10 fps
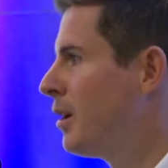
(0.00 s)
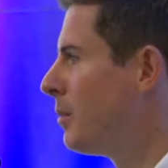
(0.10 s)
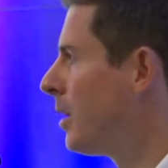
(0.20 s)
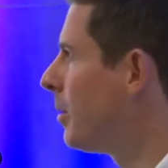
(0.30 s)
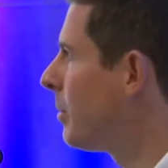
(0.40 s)

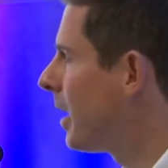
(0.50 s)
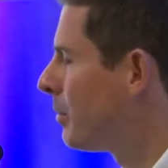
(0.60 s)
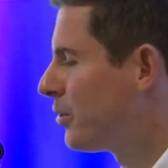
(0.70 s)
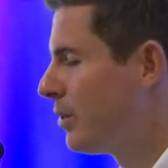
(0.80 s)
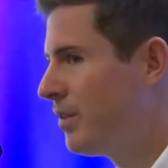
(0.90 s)
maybe
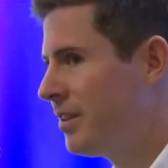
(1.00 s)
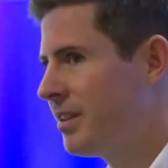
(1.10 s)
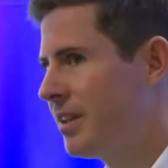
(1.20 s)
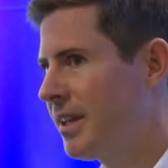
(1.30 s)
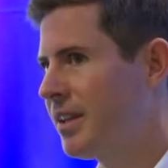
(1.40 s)
perhaps
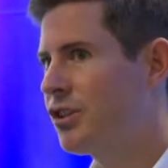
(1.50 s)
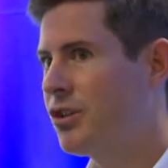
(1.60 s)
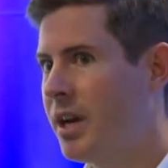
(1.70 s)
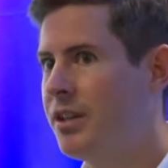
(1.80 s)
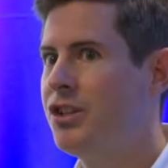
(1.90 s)
revisiting that
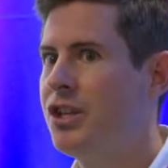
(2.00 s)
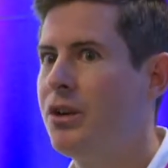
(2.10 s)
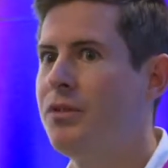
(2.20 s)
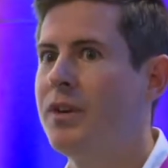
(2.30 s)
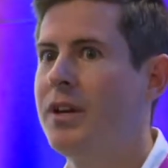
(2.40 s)
strategy
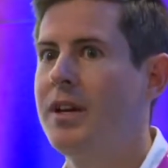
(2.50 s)
of